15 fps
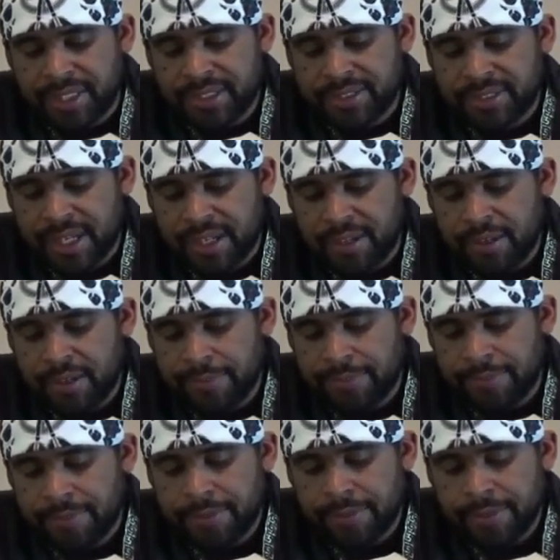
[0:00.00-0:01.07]
that
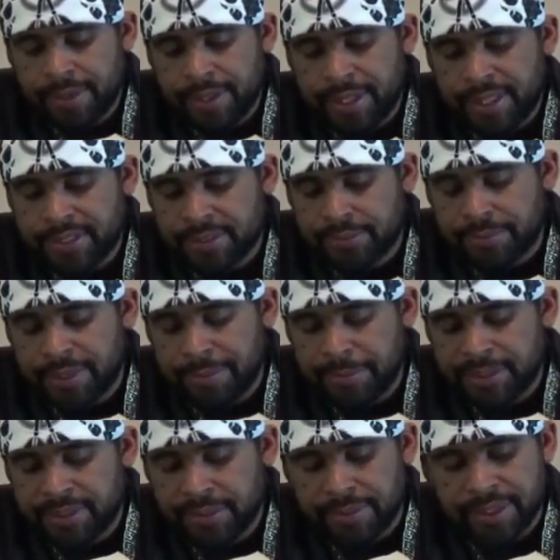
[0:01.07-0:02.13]
of his
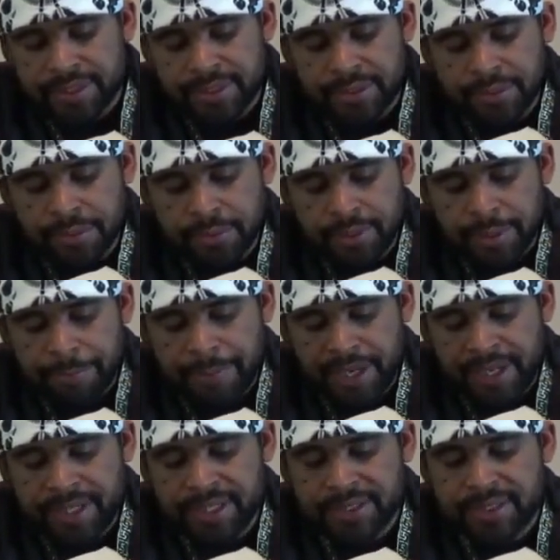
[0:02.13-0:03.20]
three mysterious new
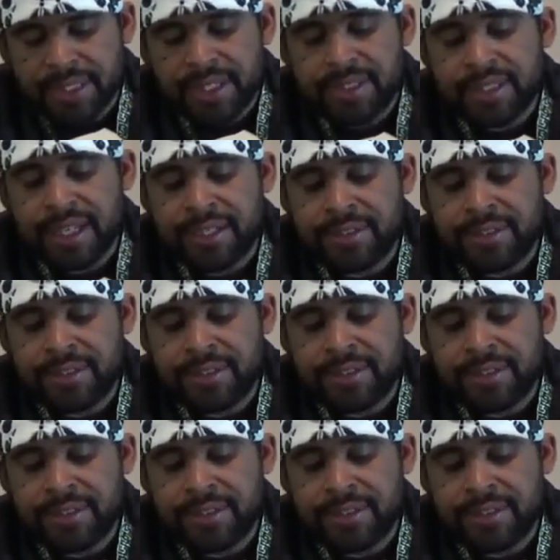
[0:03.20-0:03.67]
companions.